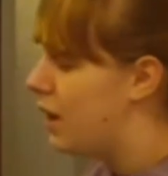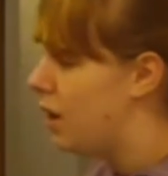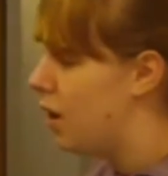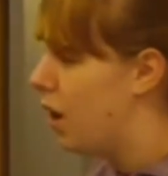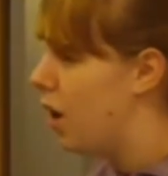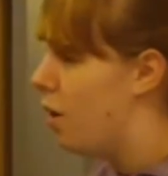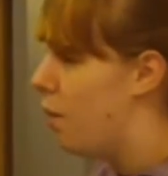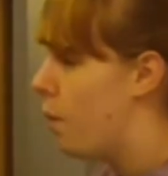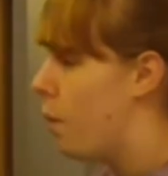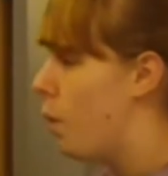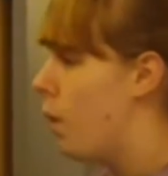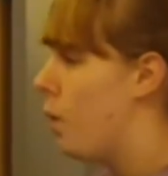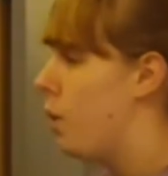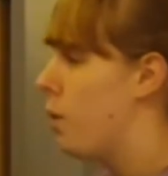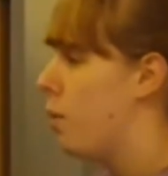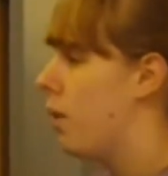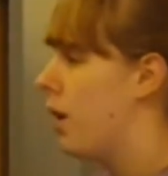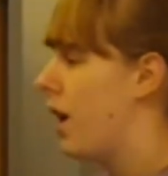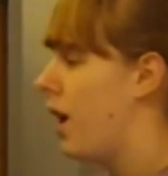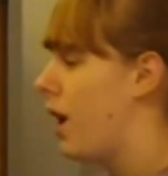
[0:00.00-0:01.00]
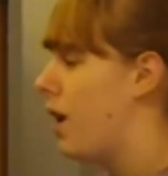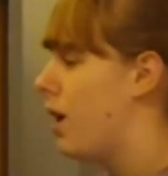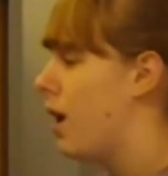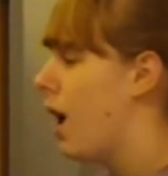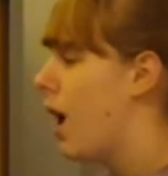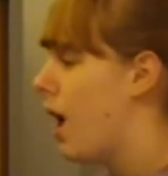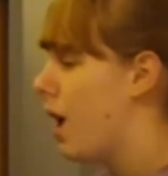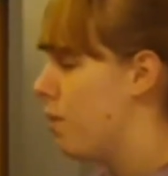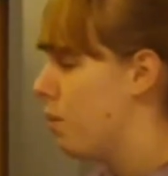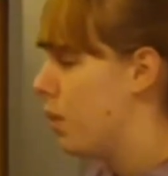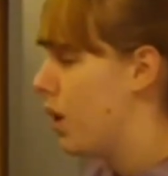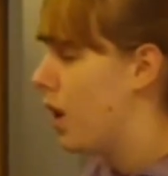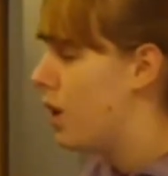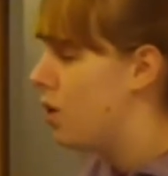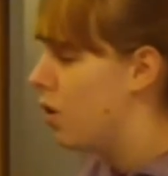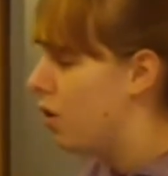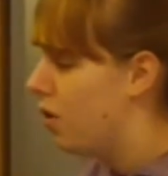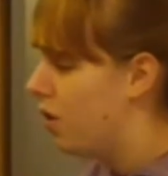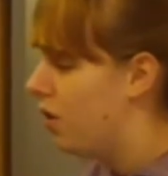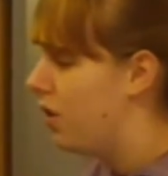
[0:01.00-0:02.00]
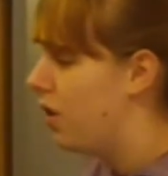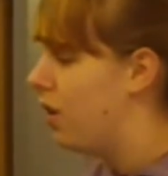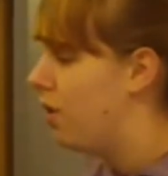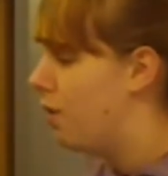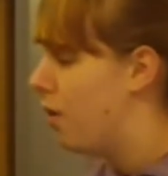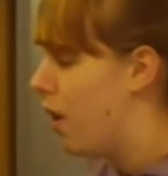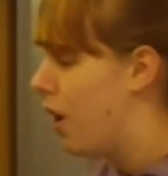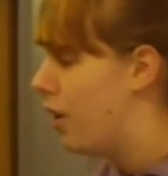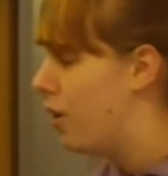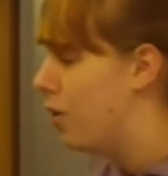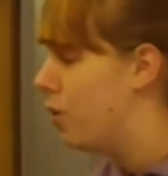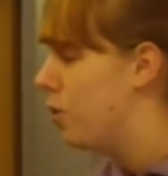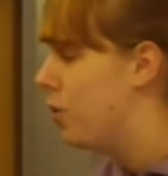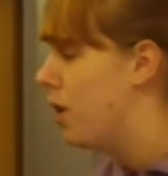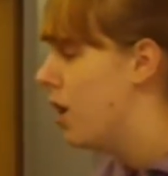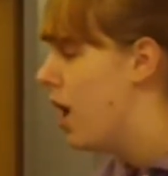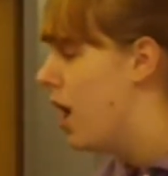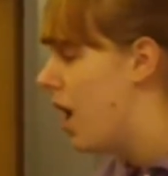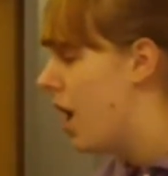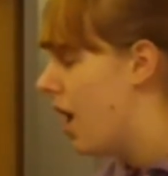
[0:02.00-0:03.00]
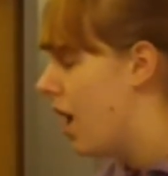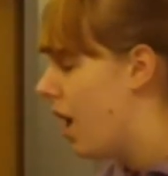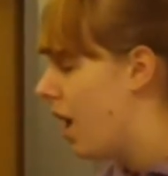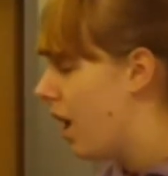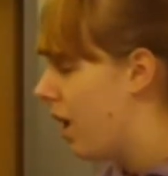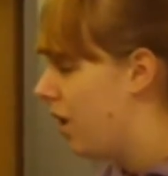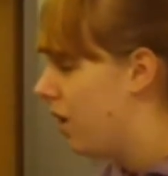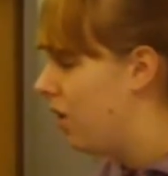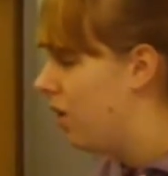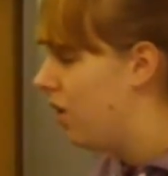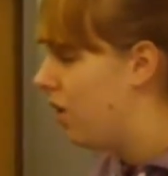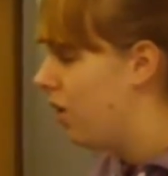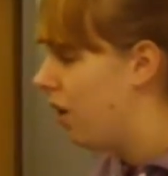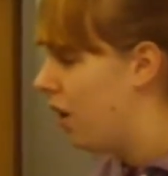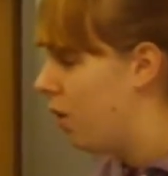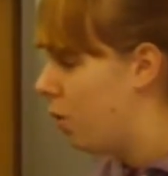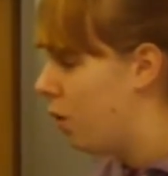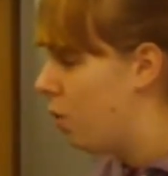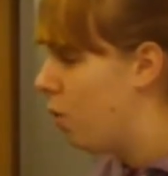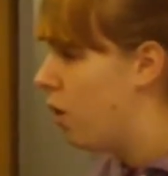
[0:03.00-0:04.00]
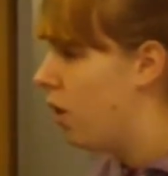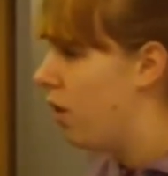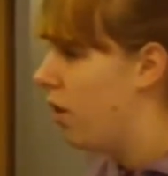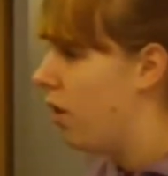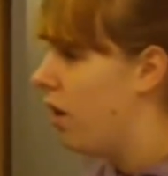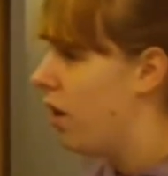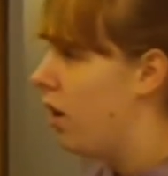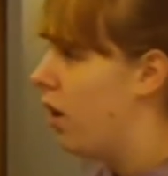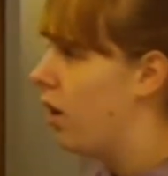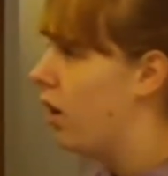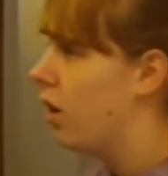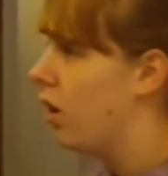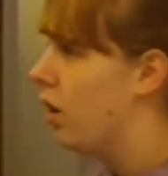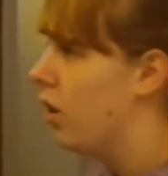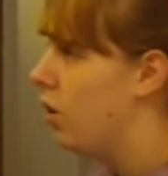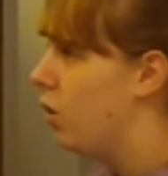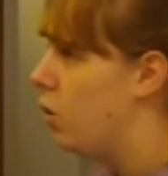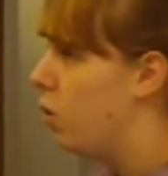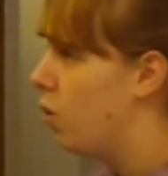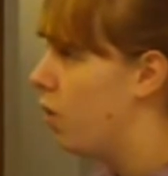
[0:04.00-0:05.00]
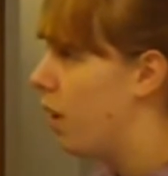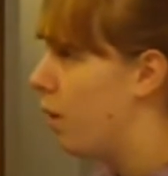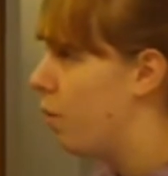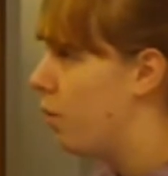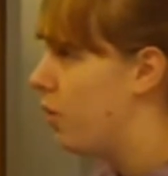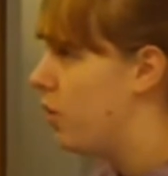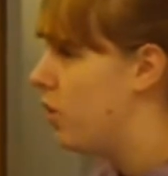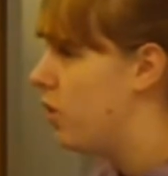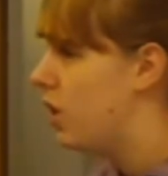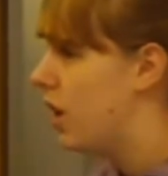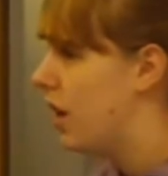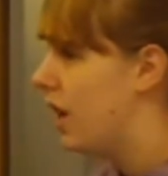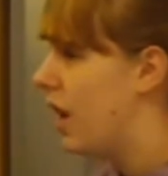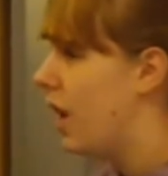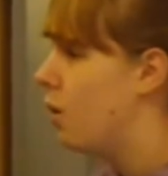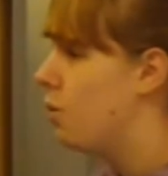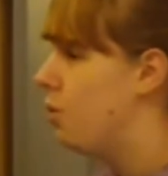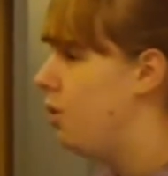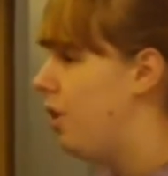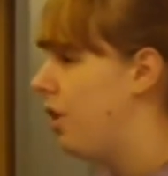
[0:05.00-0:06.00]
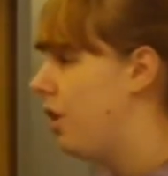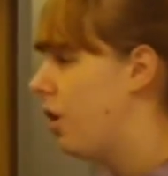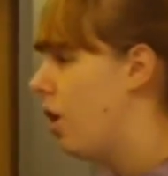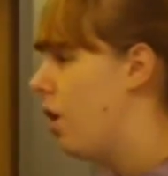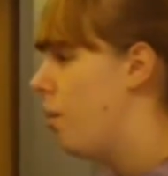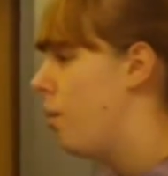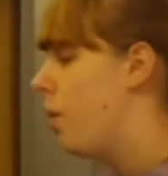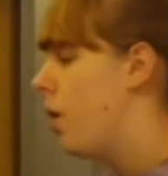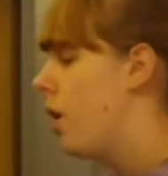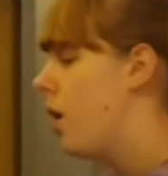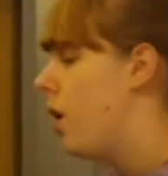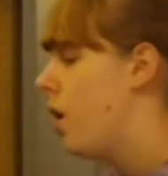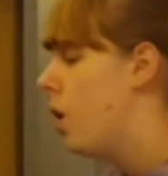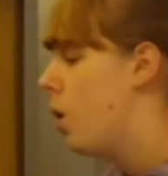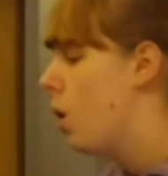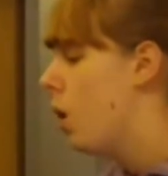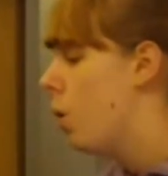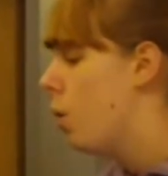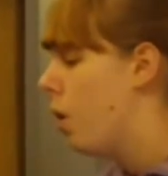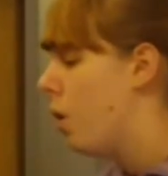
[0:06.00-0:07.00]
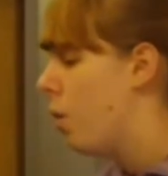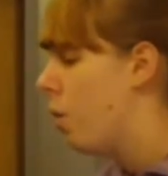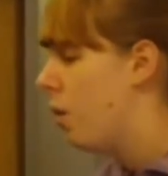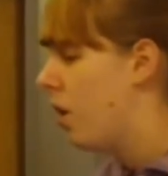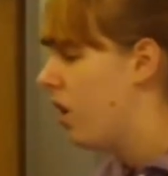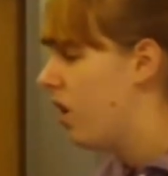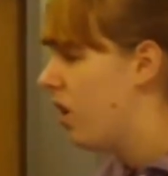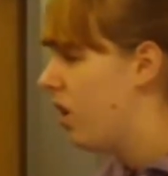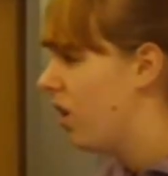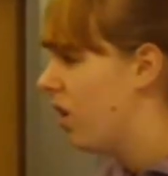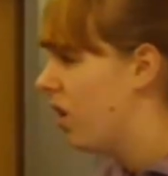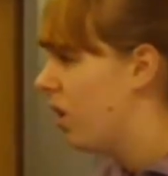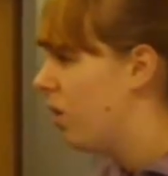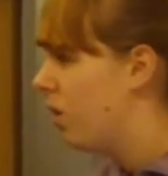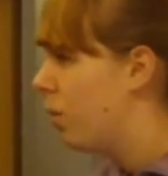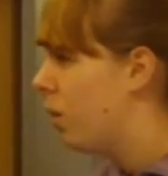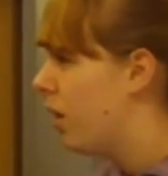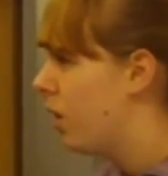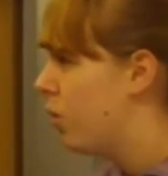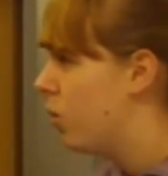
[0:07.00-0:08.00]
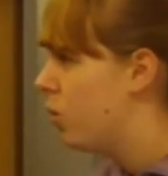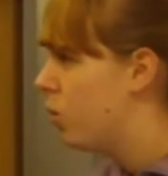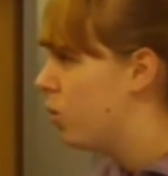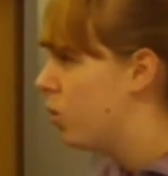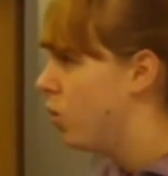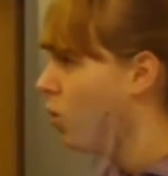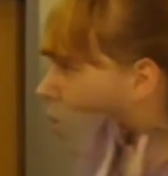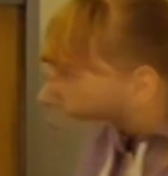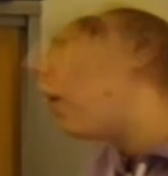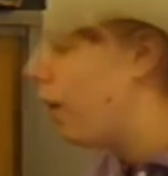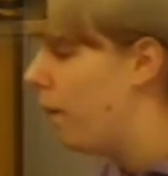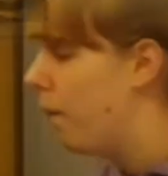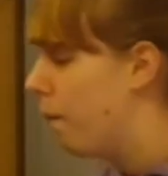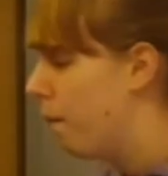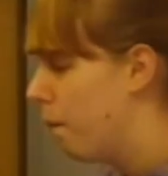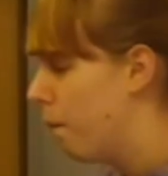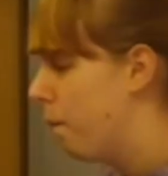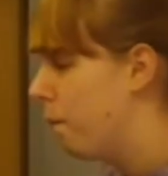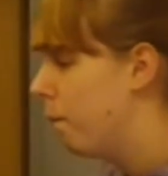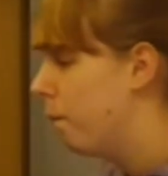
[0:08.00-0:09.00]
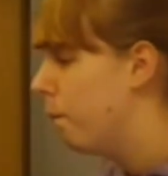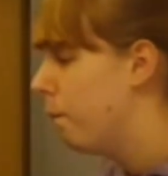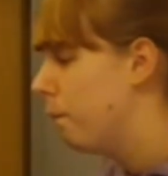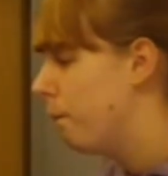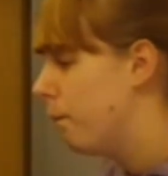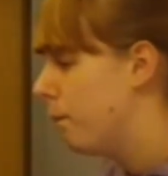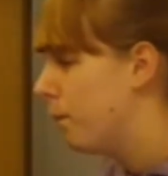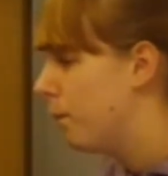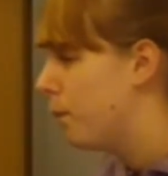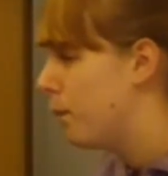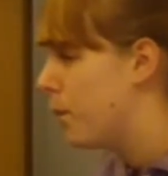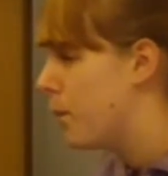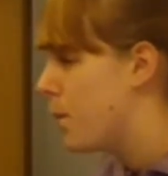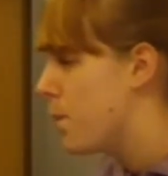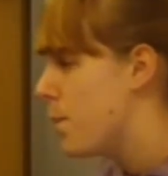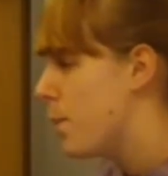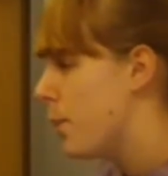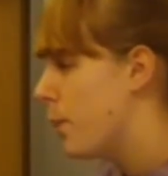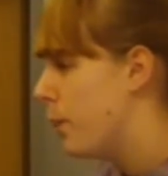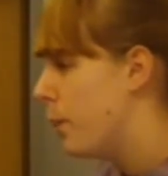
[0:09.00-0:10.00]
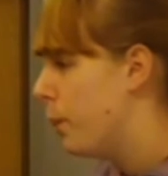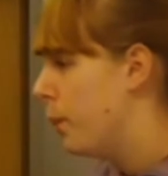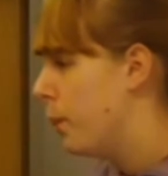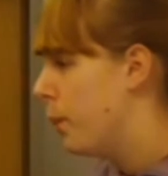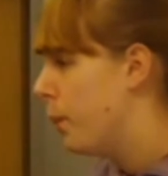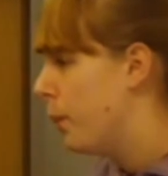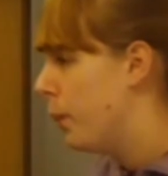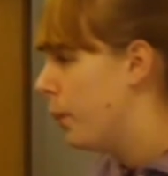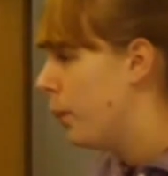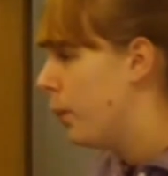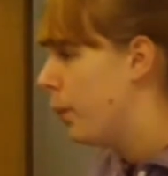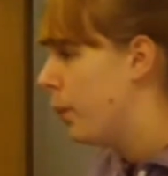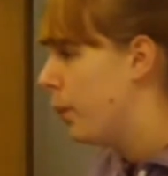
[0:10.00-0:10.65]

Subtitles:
we won the League Cup where we played at MK Dons, the final, and we won the Northamptonshire County Cup where we played, I think the place was called Coggenho.